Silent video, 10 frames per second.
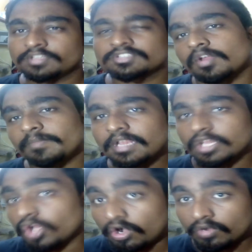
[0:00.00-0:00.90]
It's gonna be a
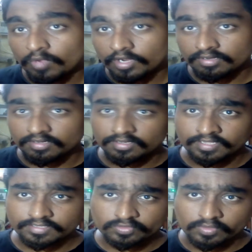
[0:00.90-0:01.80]
long one,
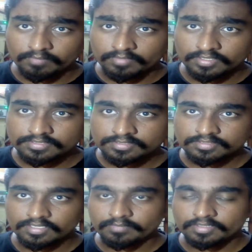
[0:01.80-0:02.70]
like 20 minutes,
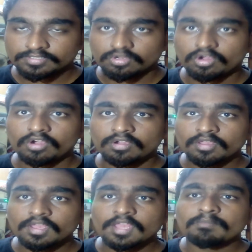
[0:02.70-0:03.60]
30 minutes long,
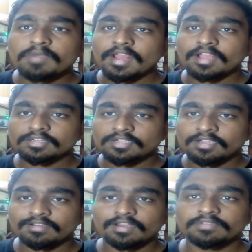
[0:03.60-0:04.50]
but I'll
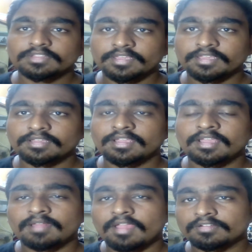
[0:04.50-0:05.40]
cover everything,
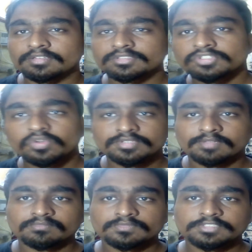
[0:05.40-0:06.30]
and I will show
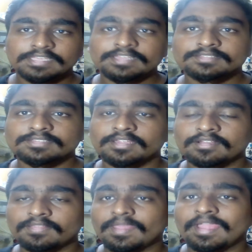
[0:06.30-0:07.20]
some scenes here
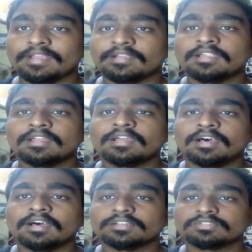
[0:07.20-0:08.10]
and there,
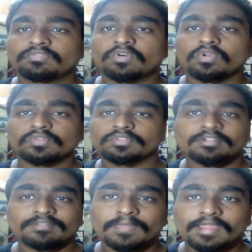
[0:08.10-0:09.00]
photos here
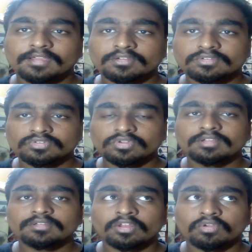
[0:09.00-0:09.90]
and there, to
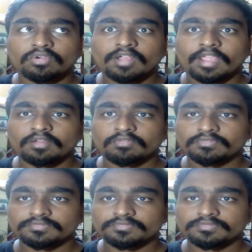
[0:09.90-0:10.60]
kind of